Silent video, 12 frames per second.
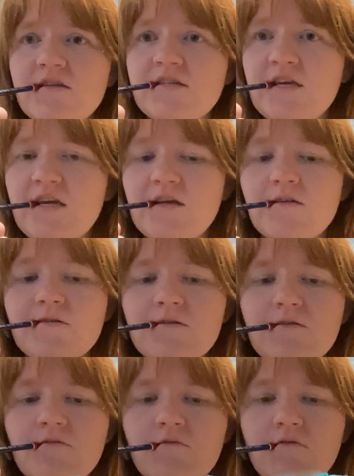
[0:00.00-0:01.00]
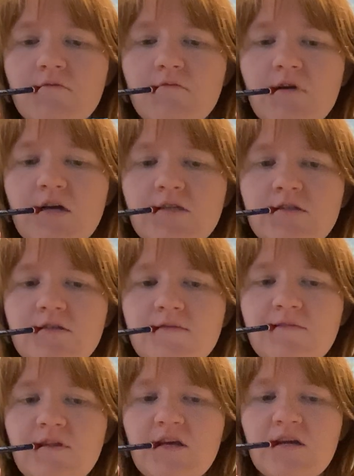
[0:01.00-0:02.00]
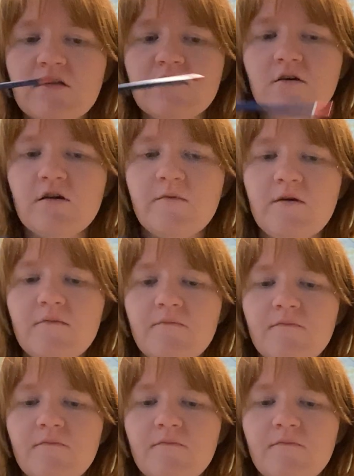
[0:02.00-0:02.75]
teach. I just feel like talking about.